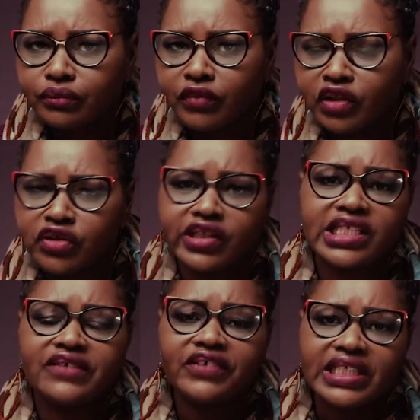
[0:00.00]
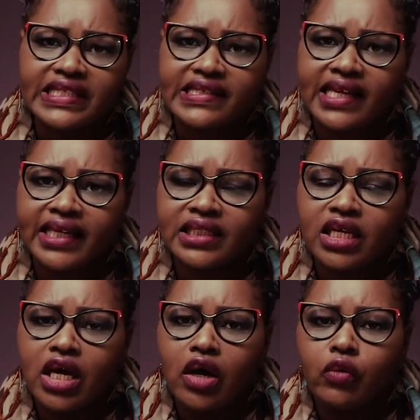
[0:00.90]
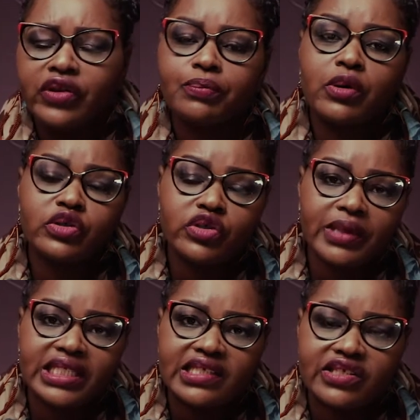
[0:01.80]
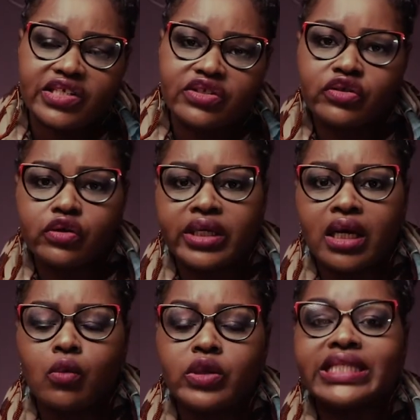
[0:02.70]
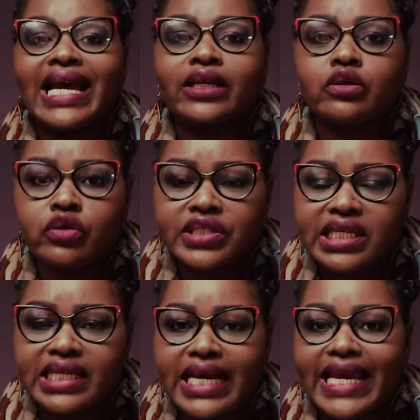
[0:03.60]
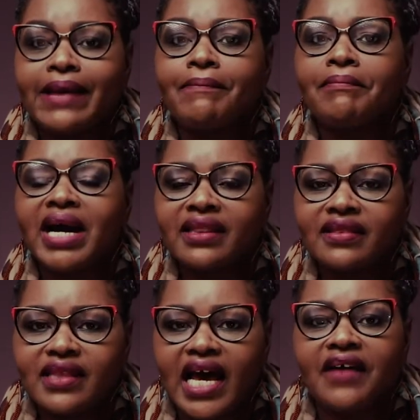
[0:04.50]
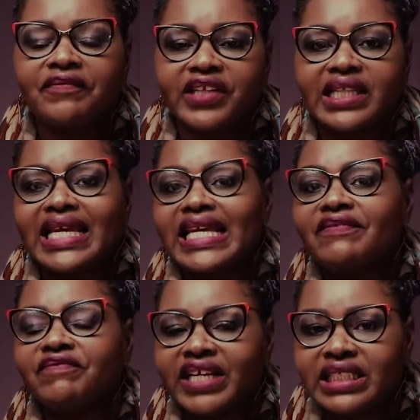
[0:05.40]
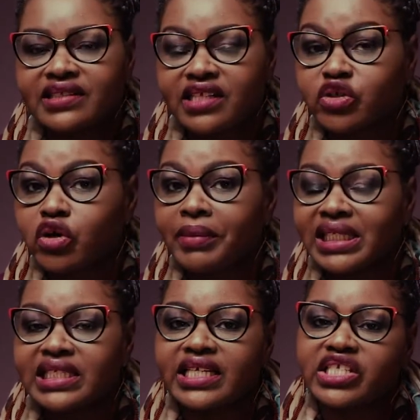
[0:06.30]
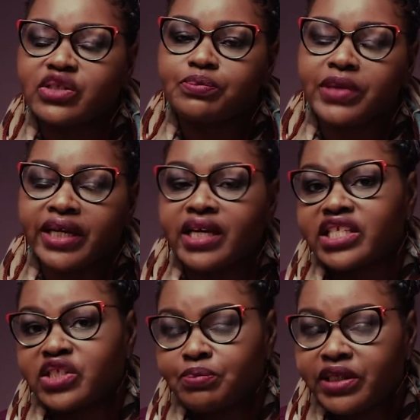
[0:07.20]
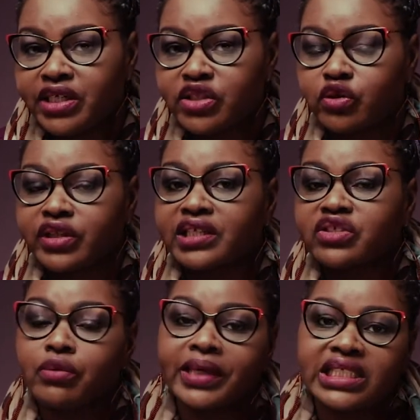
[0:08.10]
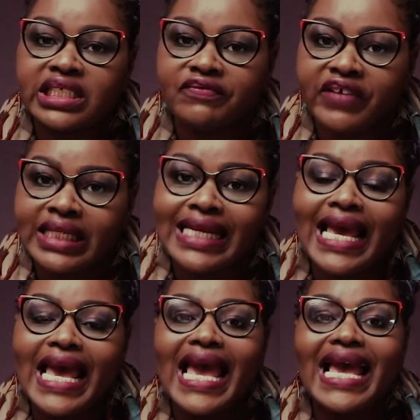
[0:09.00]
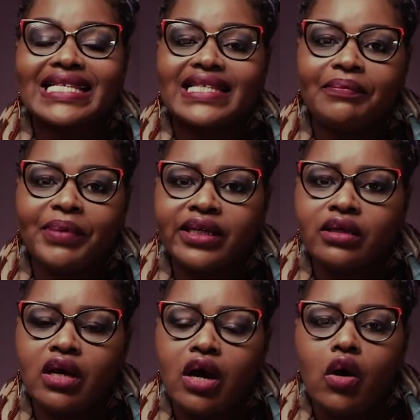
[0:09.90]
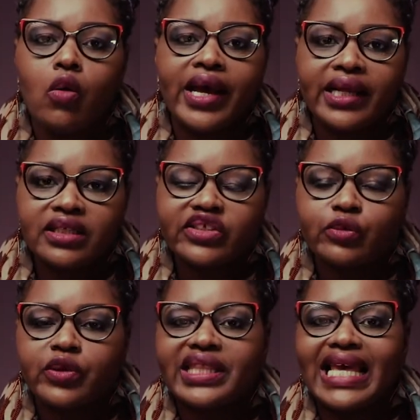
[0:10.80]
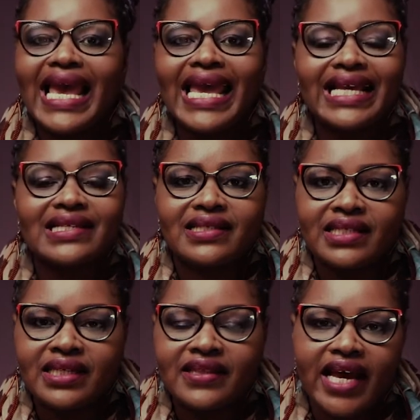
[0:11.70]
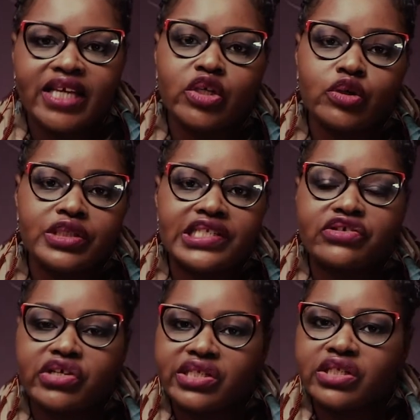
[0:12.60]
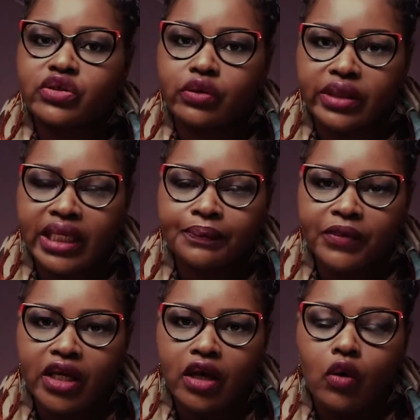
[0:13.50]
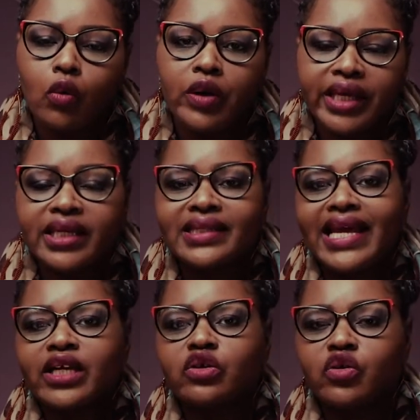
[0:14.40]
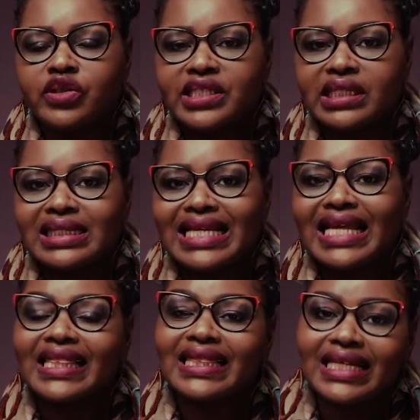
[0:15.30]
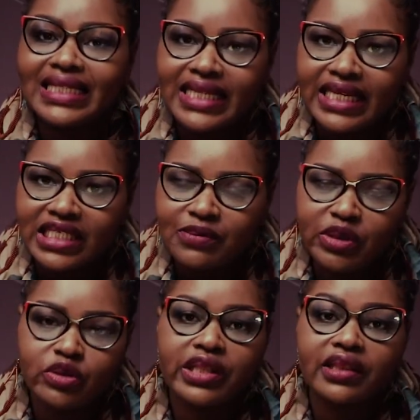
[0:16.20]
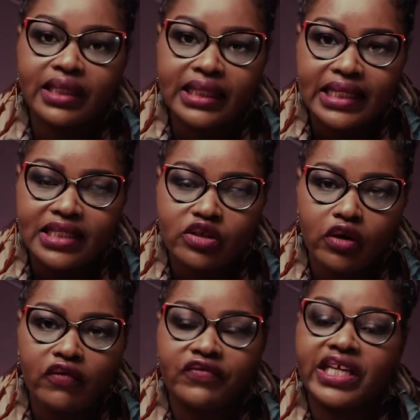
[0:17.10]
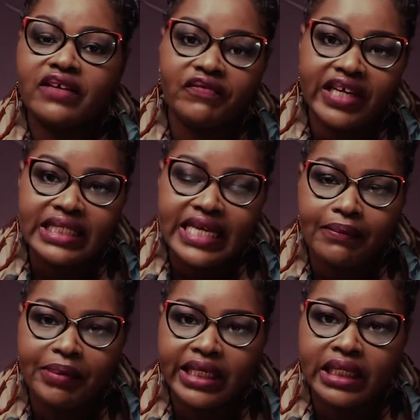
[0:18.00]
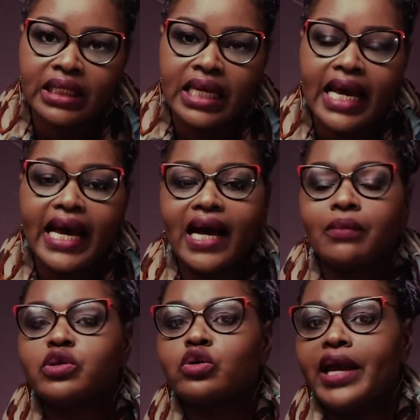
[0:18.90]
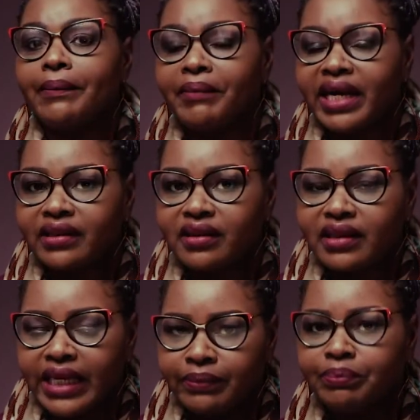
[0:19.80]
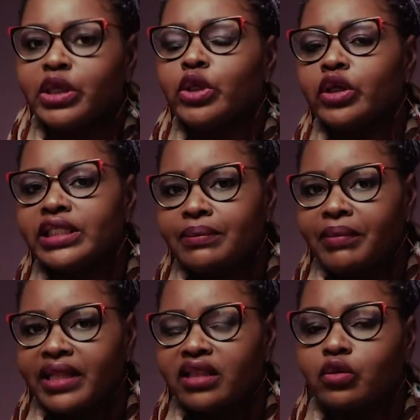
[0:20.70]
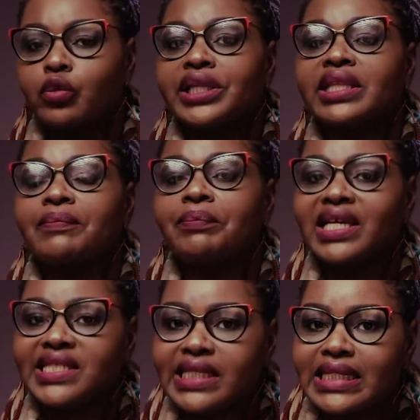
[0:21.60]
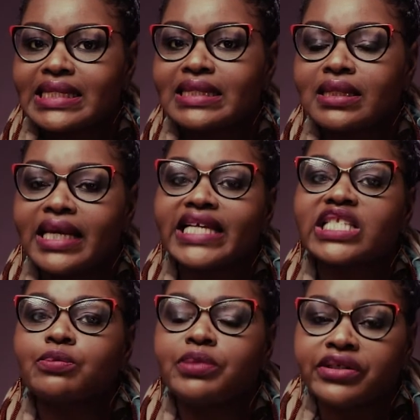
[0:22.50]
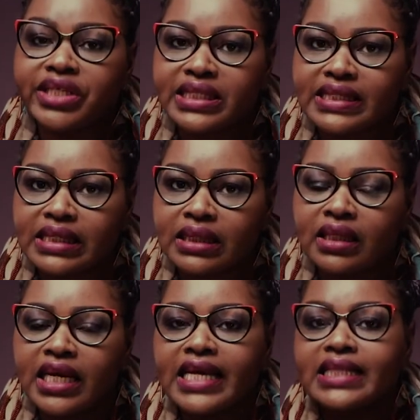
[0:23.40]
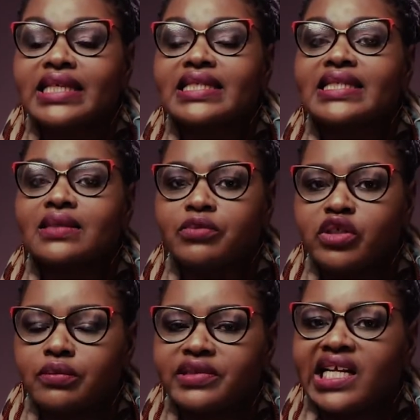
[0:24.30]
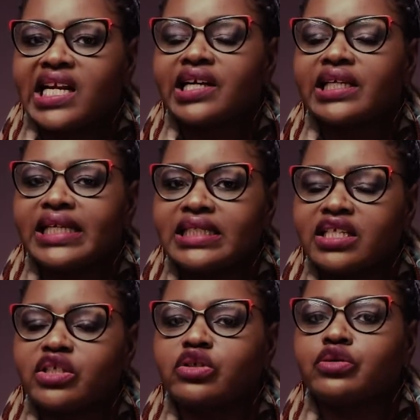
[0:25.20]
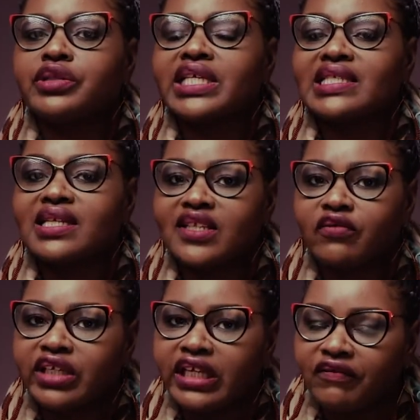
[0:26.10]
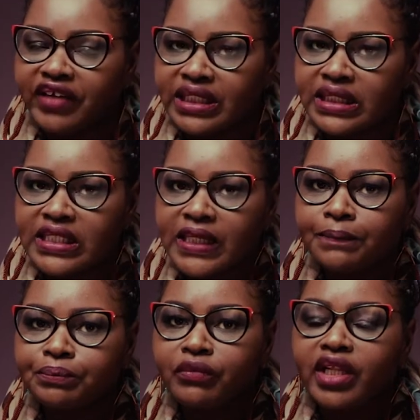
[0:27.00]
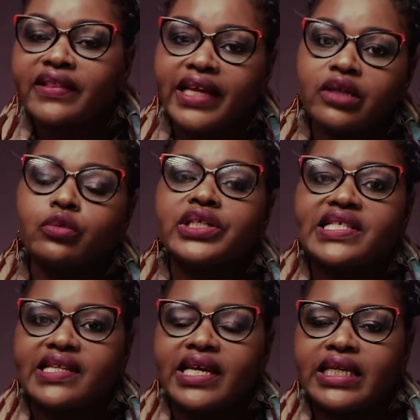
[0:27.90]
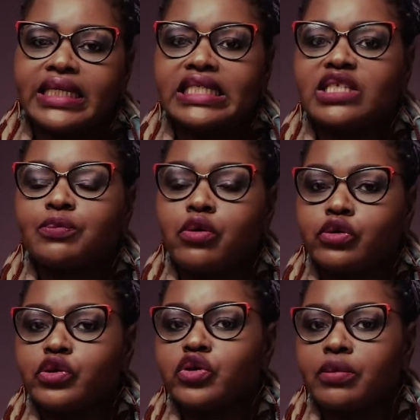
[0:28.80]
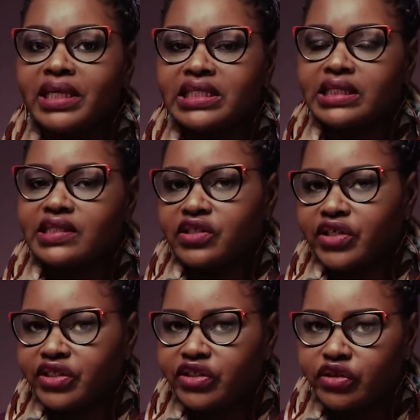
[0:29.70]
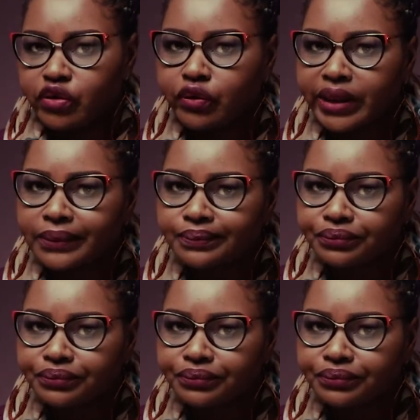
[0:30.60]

So the difference is that with post-traumatic stress disorder, we diagnose it a month after the event, the traumatic experience or the traumatic event has happened. Whereas with ASD, the acute stress disorder, we diagnose it 3 days, between 3 days of the event happening up to a month. And beyond a month, when the person is still experiencing the symptoms that are related to the stressful event, then we say it is post-traumatic stress disorder.